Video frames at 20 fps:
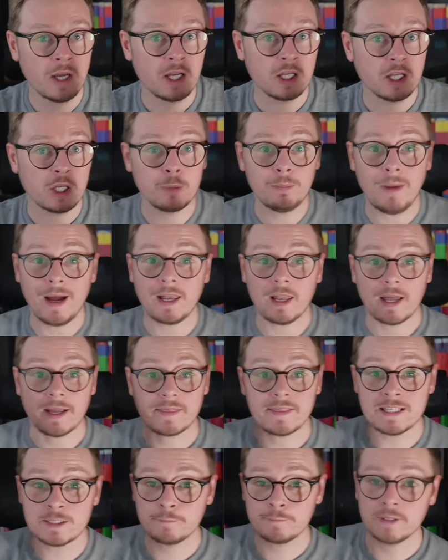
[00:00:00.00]
you might like
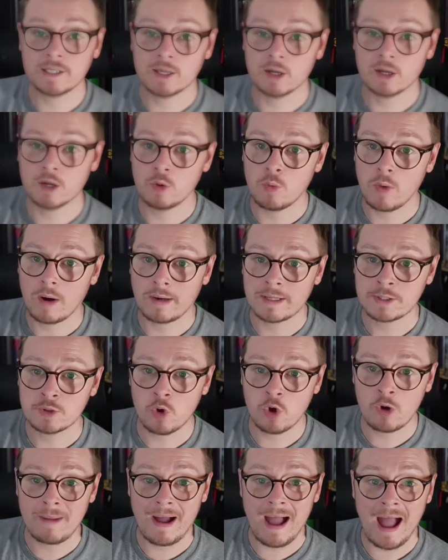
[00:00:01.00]
this video where I
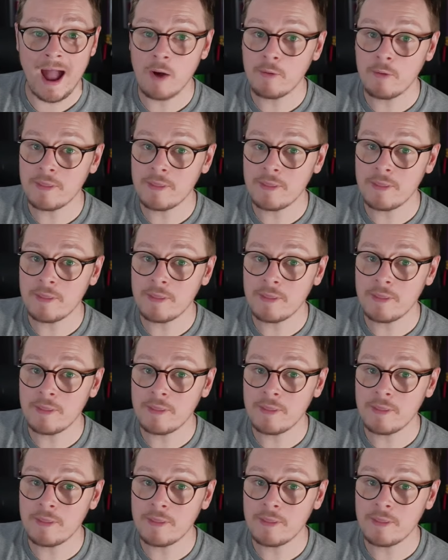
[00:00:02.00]
talk about how